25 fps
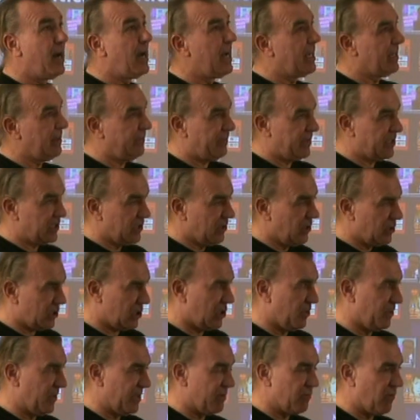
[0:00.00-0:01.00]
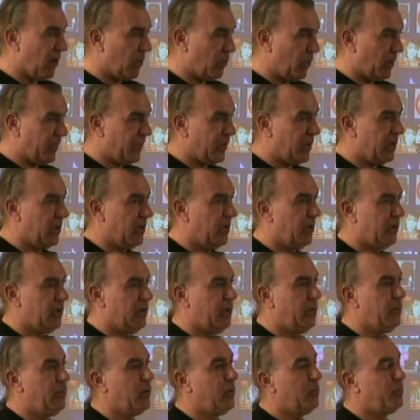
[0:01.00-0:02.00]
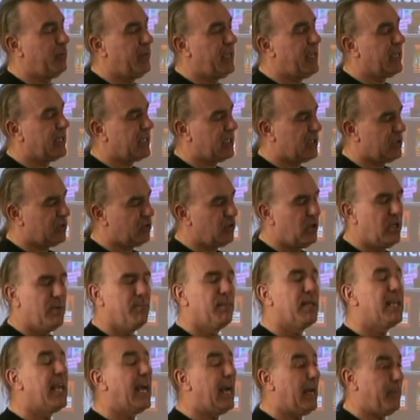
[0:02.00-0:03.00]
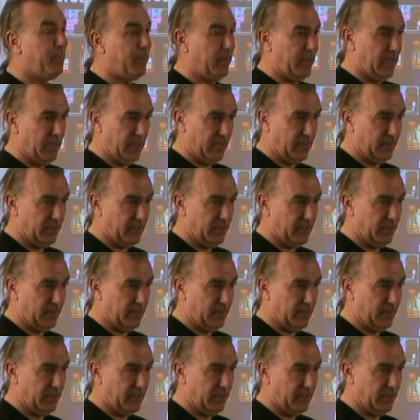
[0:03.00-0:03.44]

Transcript: And if it's not something wrong with you, you will be extremely happy.